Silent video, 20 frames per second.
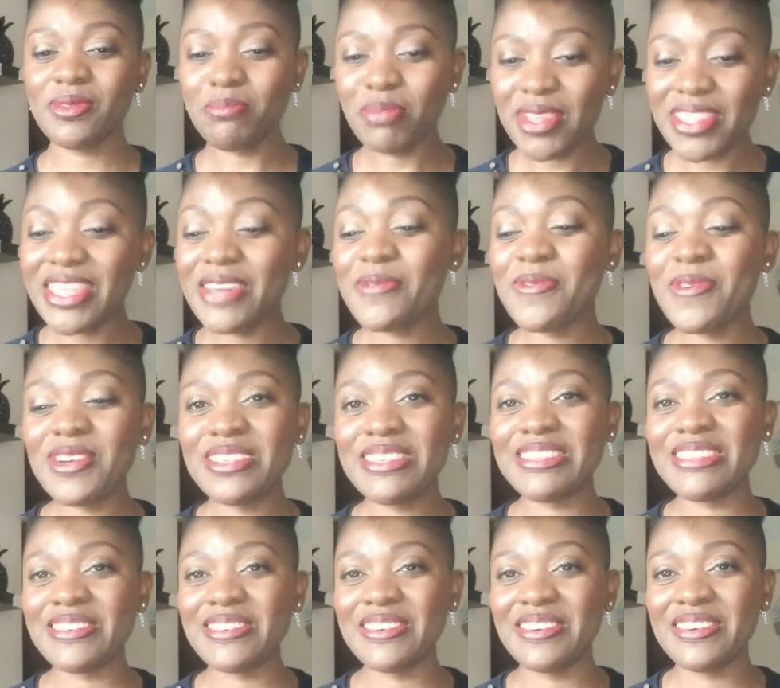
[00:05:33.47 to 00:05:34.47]
But they want
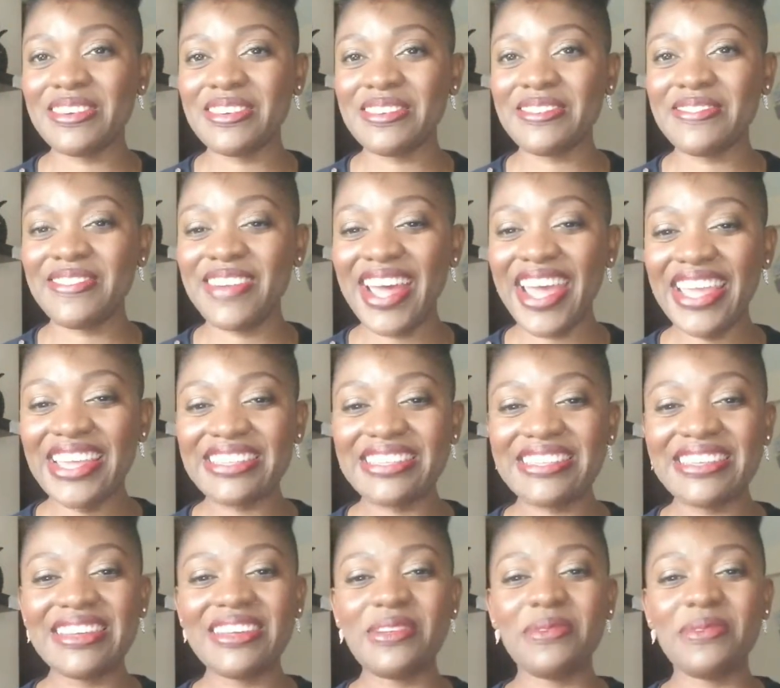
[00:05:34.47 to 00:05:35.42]
to, right?